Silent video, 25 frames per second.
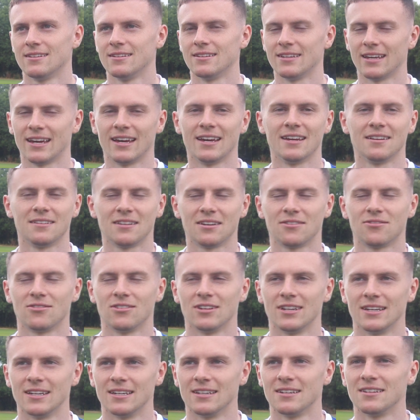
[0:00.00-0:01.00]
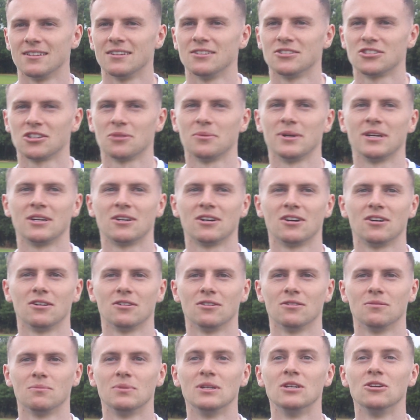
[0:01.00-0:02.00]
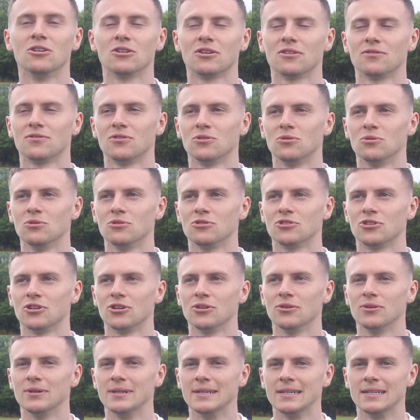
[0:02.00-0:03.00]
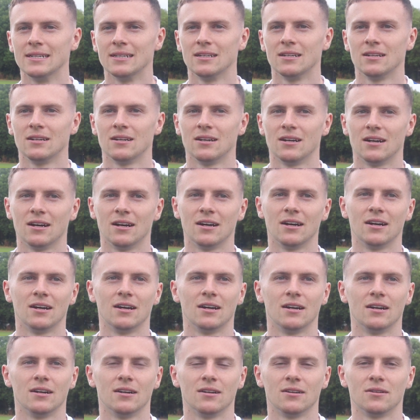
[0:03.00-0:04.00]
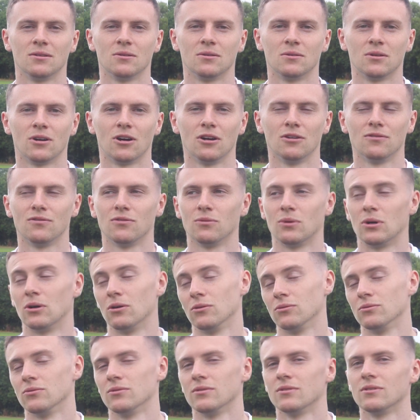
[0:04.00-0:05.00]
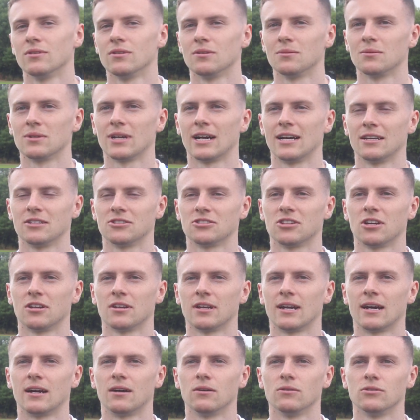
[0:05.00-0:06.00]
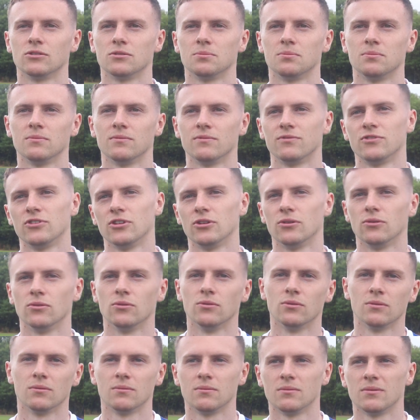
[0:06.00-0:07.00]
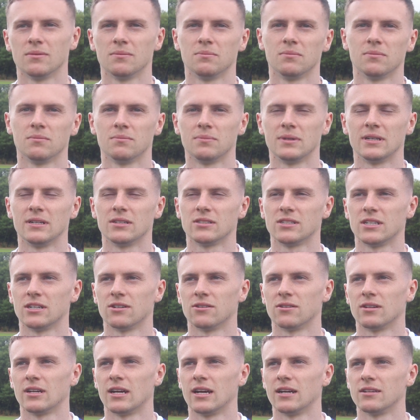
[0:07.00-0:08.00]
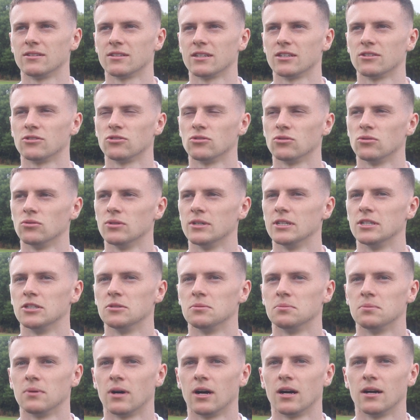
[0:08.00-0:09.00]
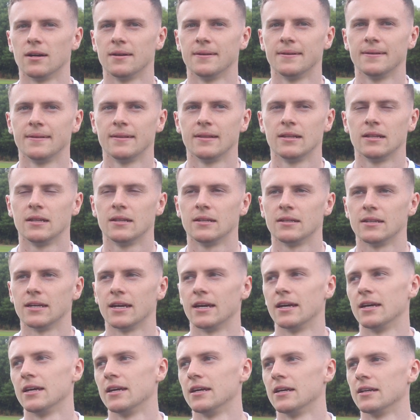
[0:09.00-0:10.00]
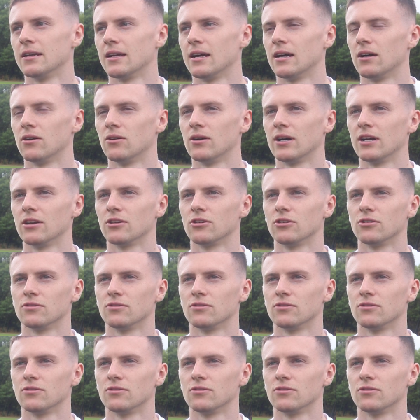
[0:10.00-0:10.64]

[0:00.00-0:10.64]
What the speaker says: Yeah, definitely. Something I've been looking forward to. I'm glad it's done now. There's a few bits here and there to get sorted, but yeah, here now, had a